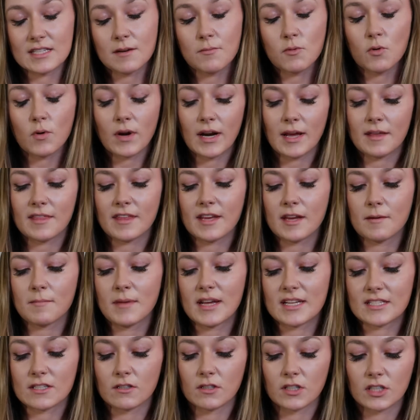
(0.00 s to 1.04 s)
Number one, I think it
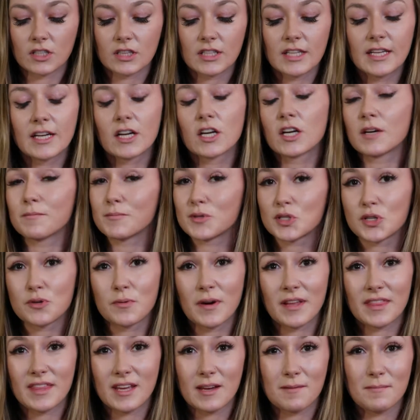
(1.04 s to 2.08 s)
makes it look cleaner. Number two,
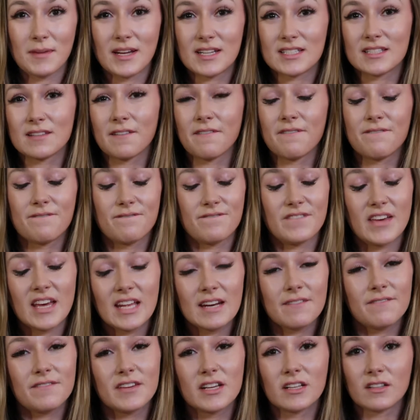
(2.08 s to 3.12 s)
I think it makes the
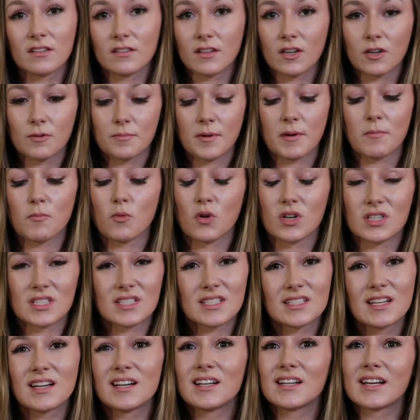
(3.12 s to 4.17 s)
fit feel a little bit more
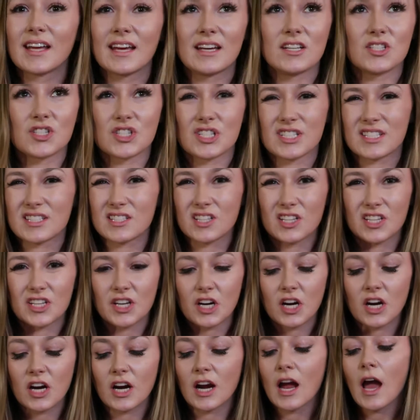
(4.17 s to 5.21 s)
snug and just
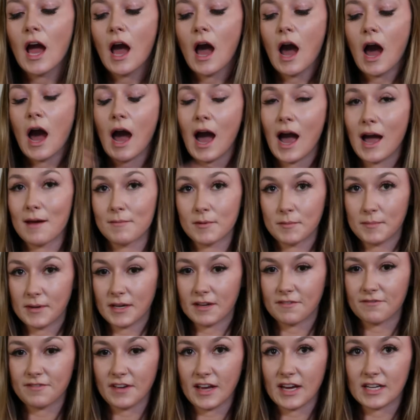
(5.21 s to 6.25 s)
secure. I'm a
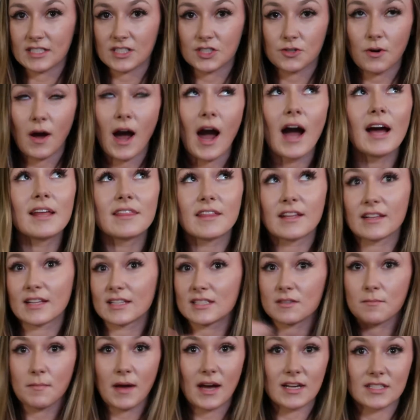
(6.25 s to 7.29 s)
big fan, so I think
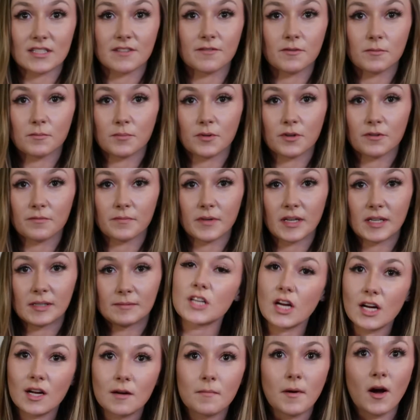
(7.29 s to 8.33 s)
that's a massive improvement.
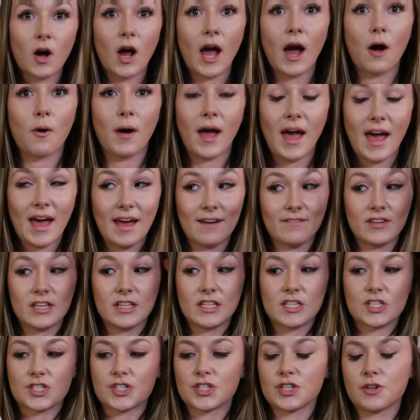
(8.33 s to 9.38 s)
Talk about how heavy
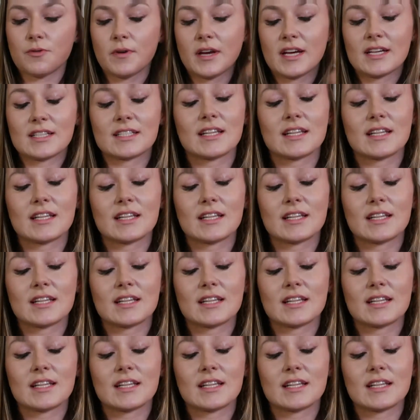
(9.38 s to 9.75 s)
this shoe is.